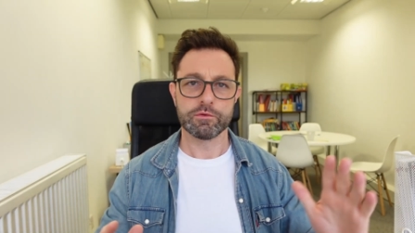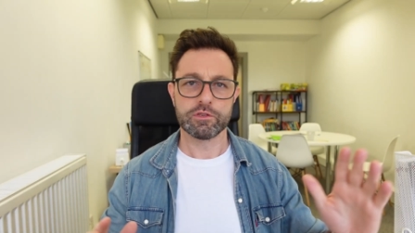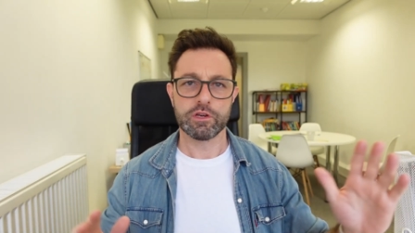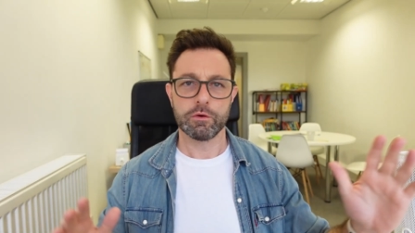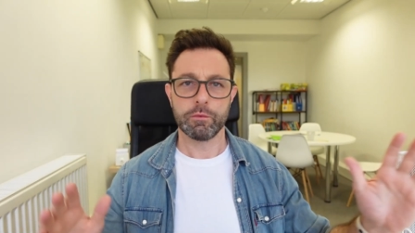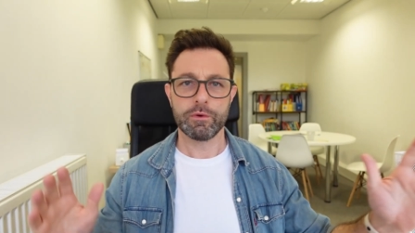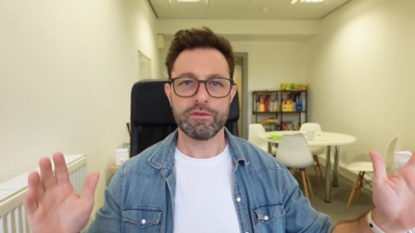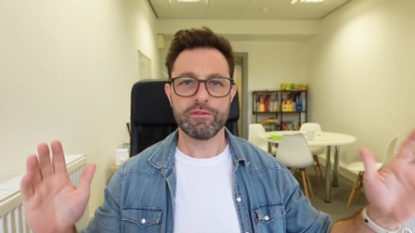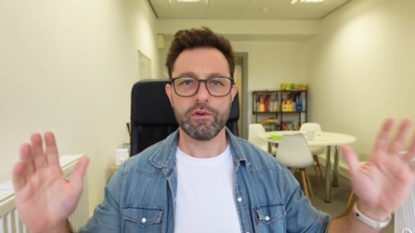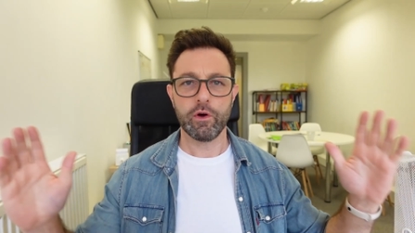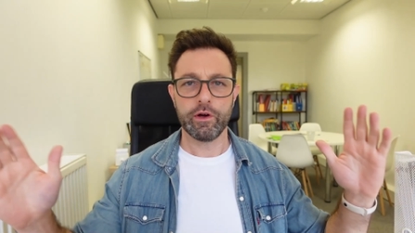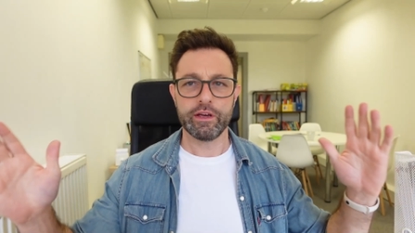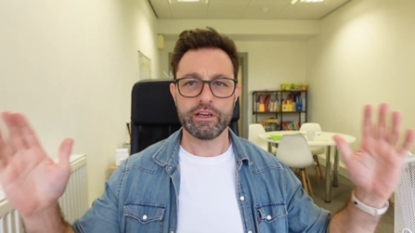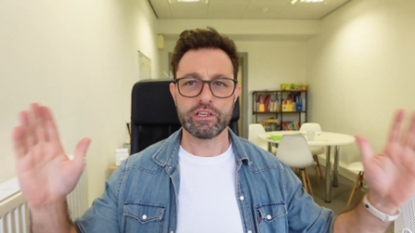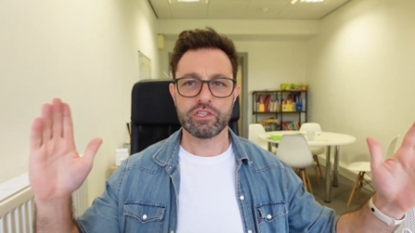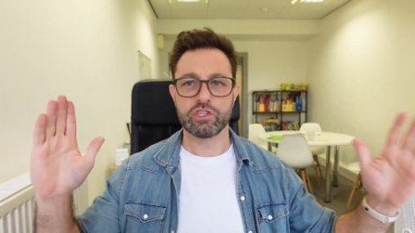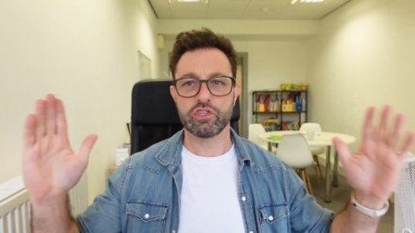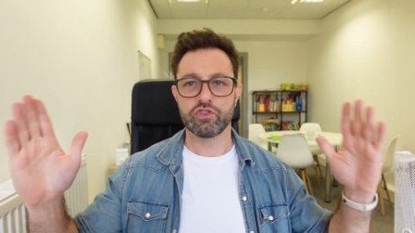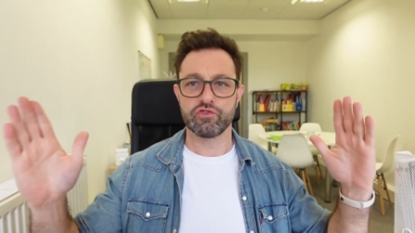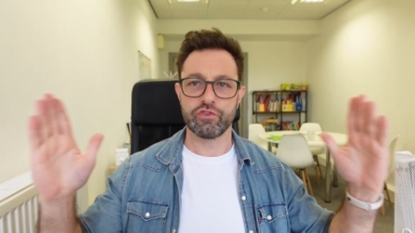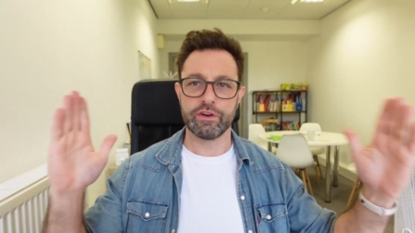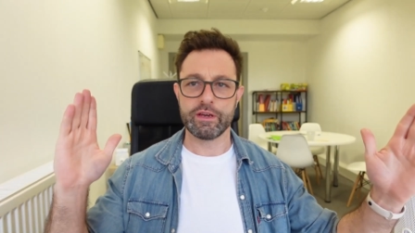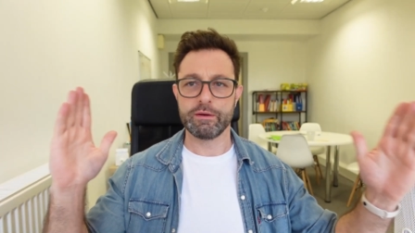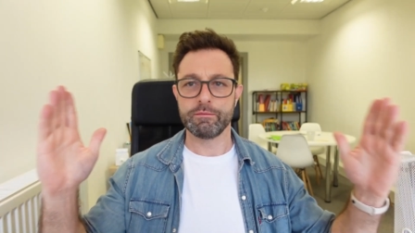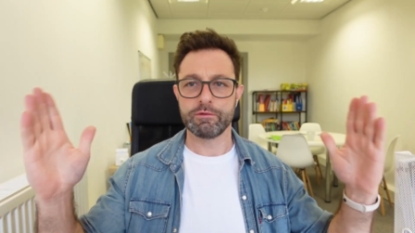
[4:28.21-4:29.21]
So we've got
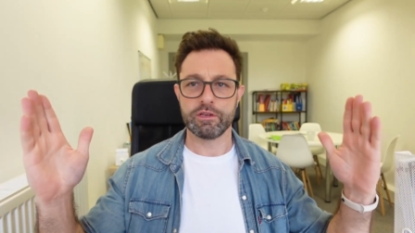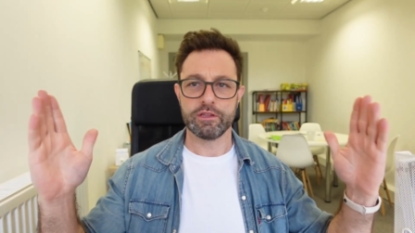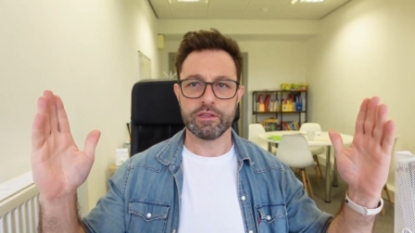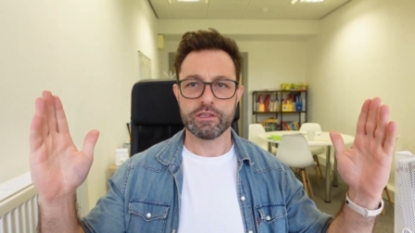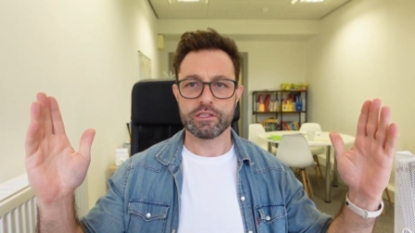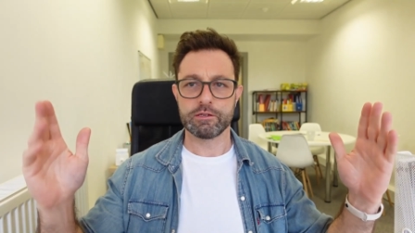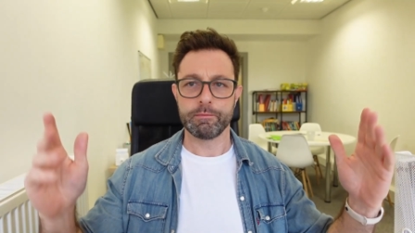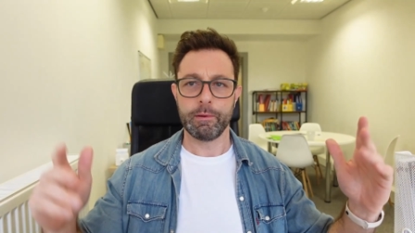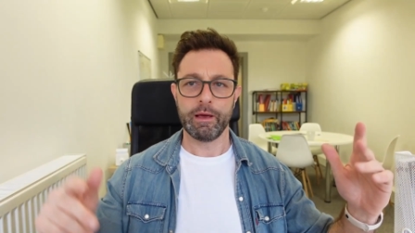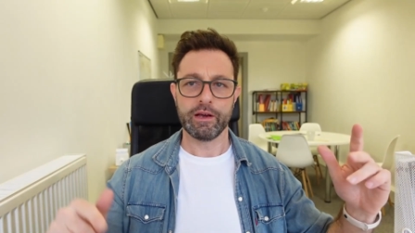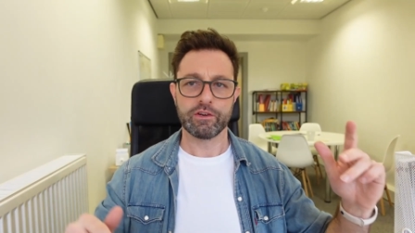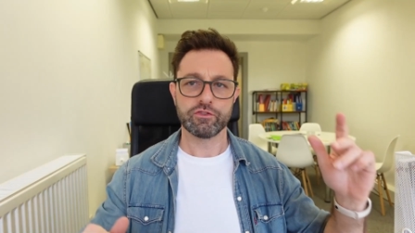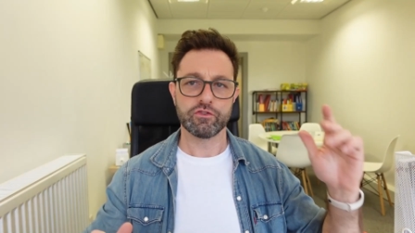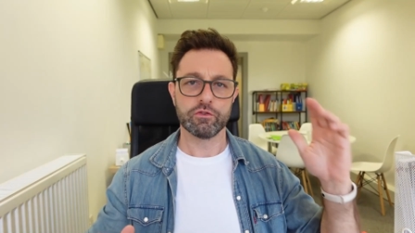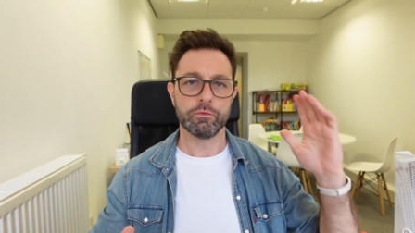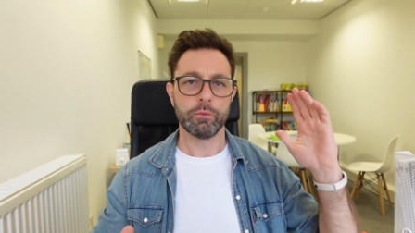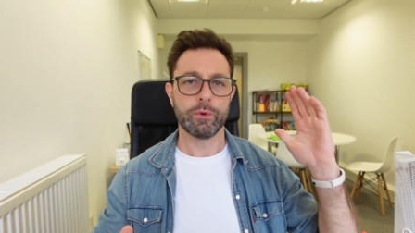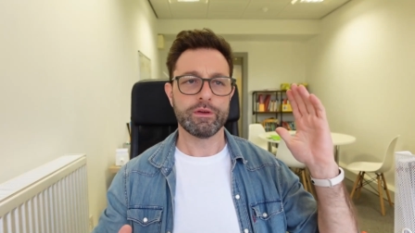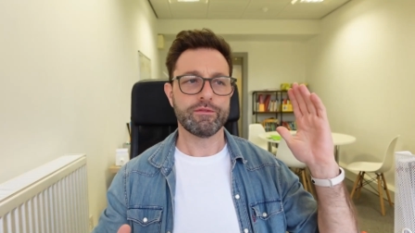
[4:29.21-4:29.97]
extremes at the spectrum.